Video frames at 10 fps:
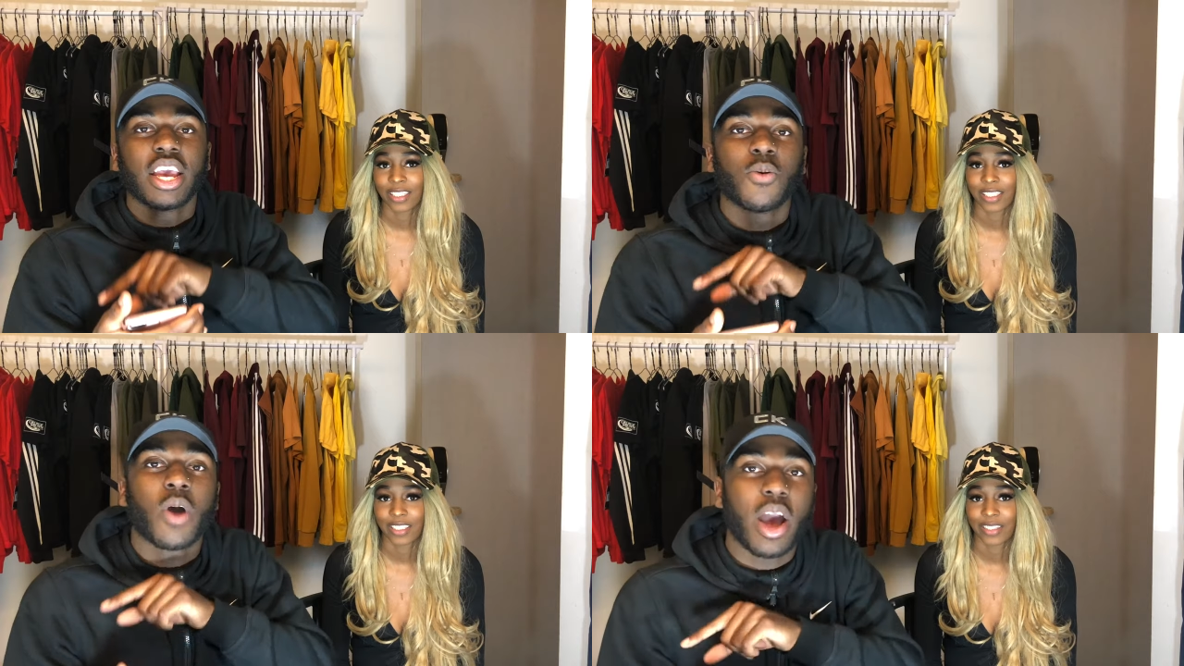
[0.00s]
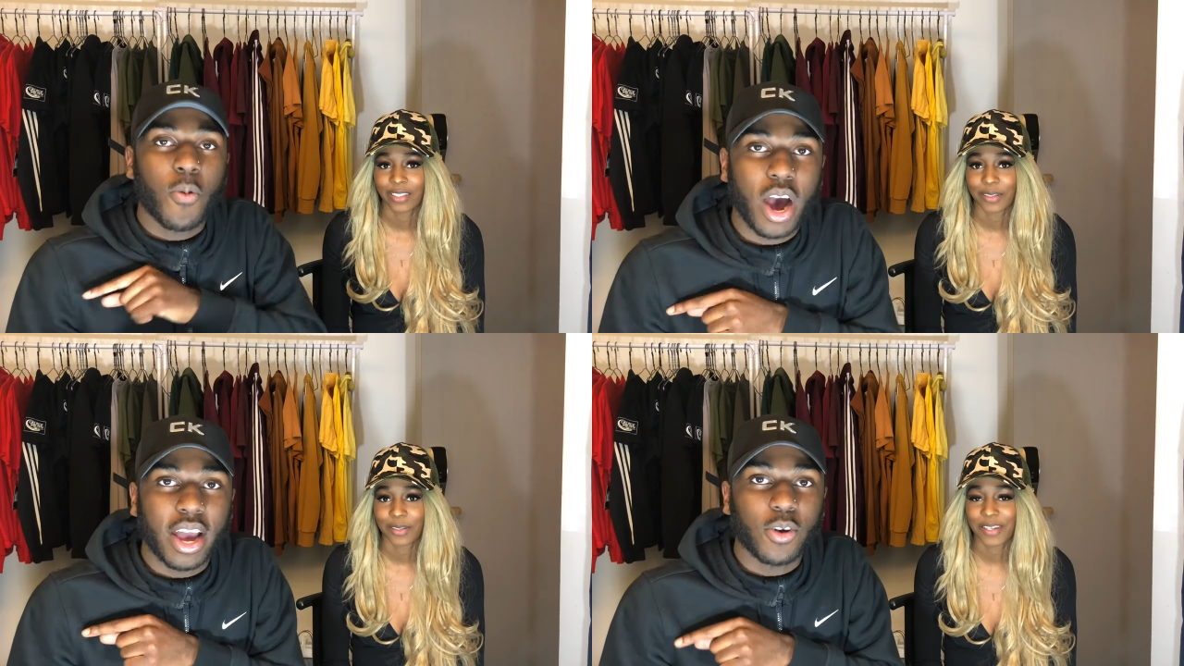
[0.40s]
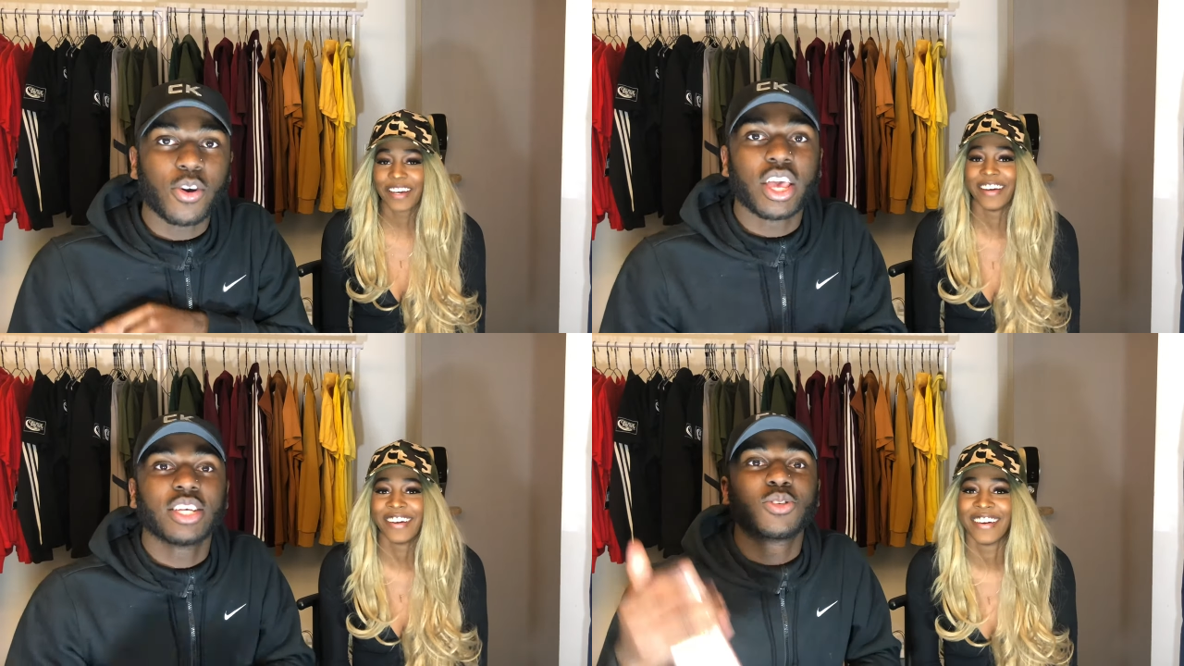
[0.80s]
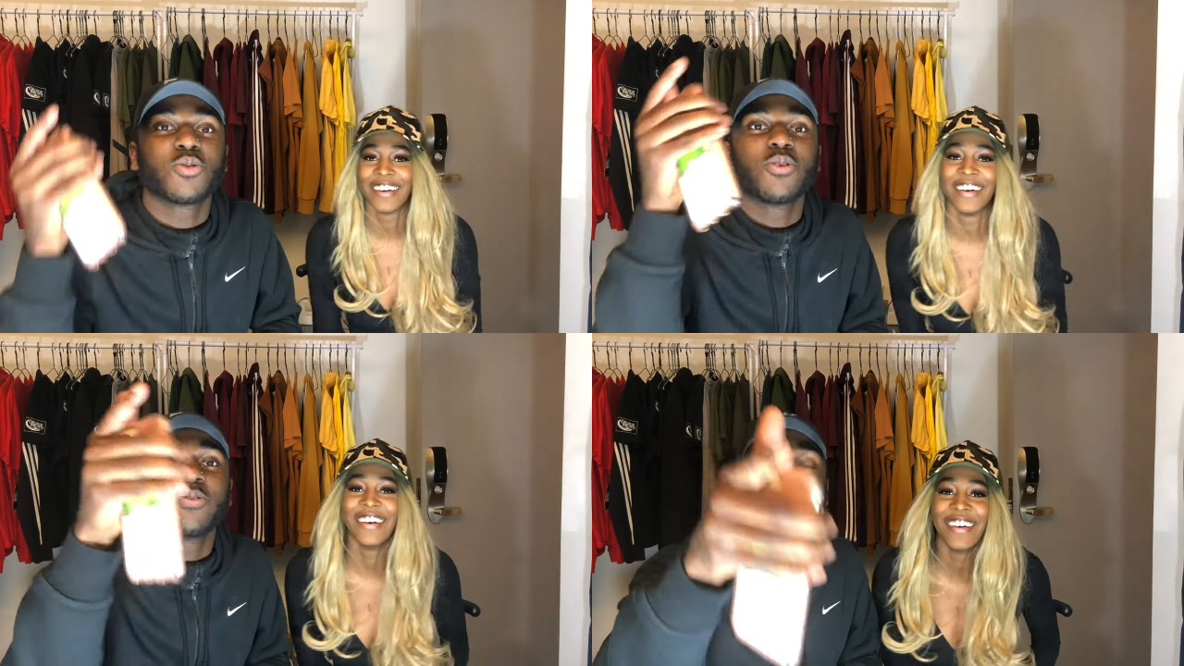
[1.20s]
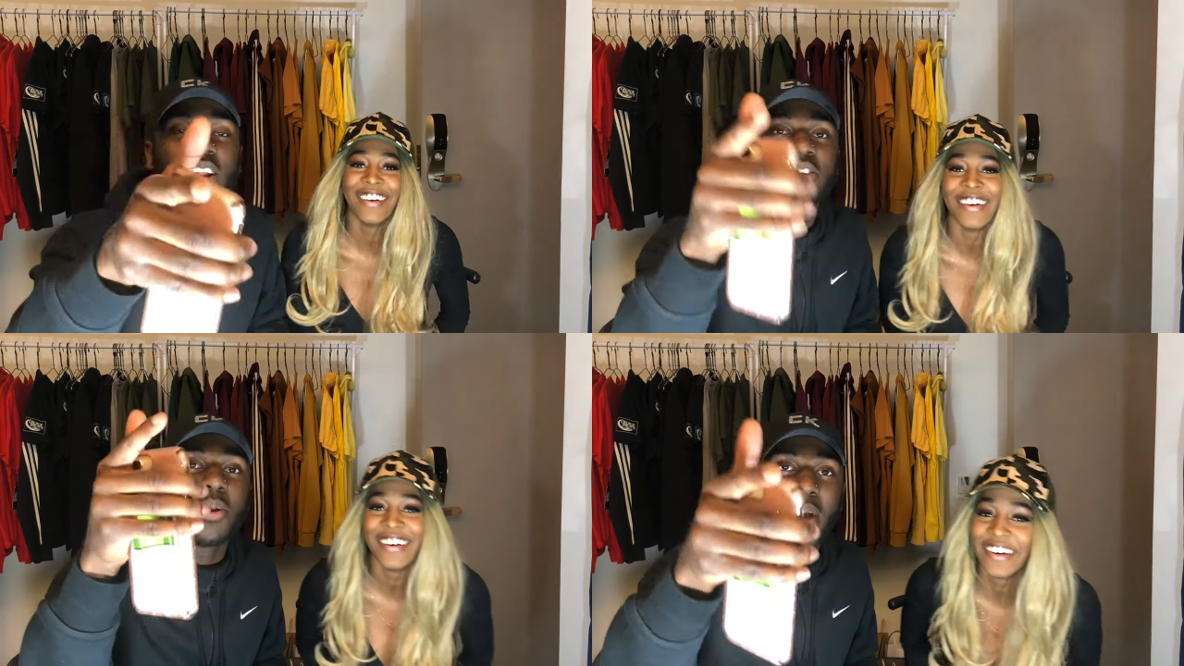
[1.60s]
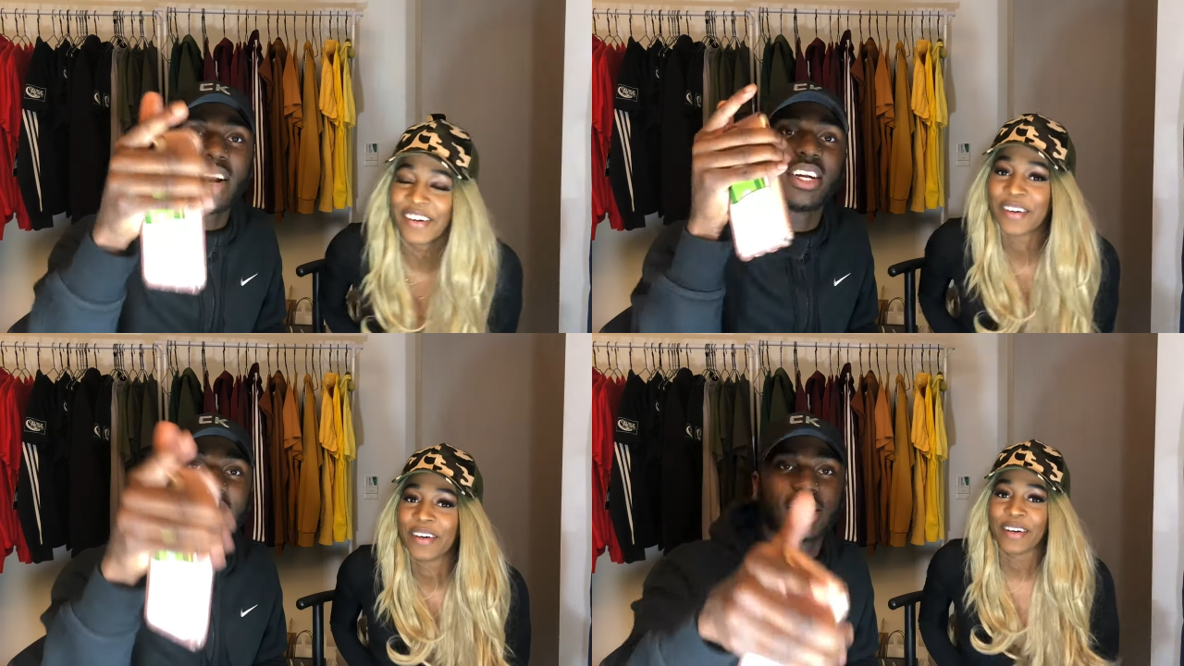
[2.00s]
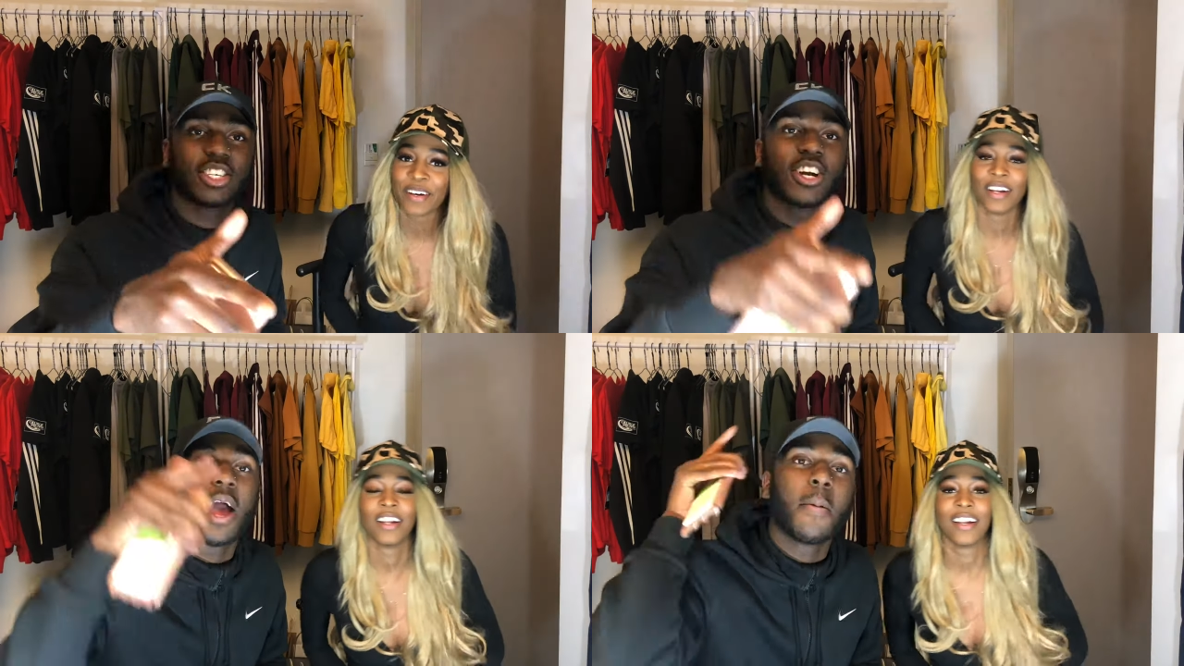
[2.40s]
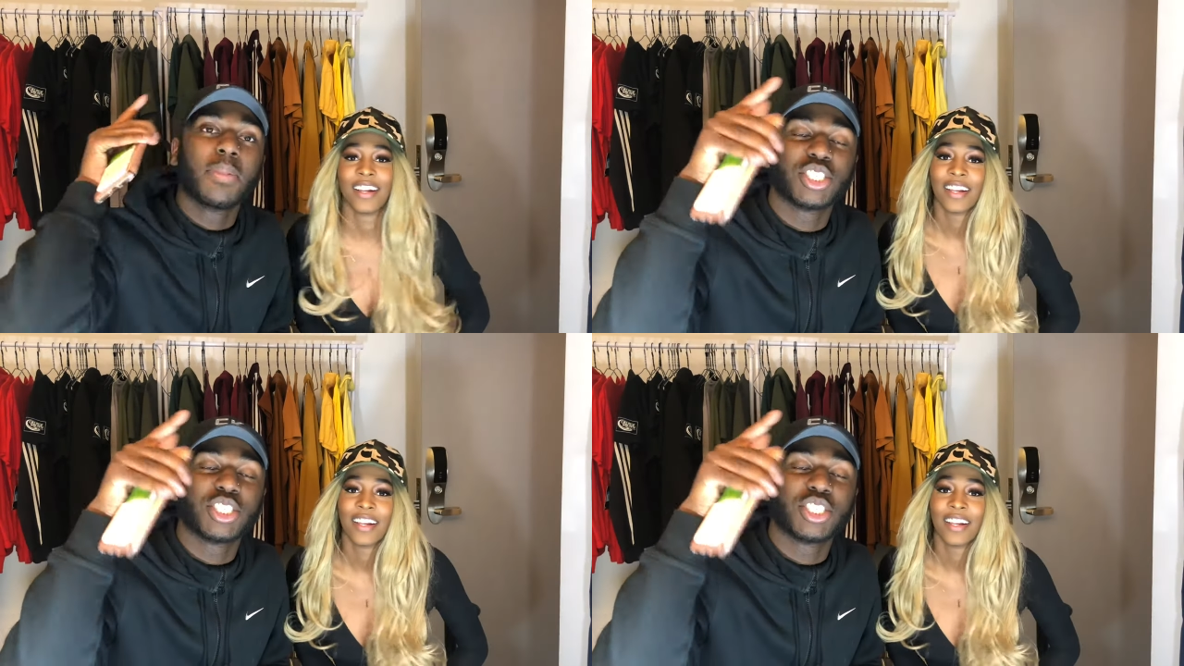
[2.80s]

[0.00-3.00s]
Speaker 1: A Y Y. Okay, so go follow the man on Instagram.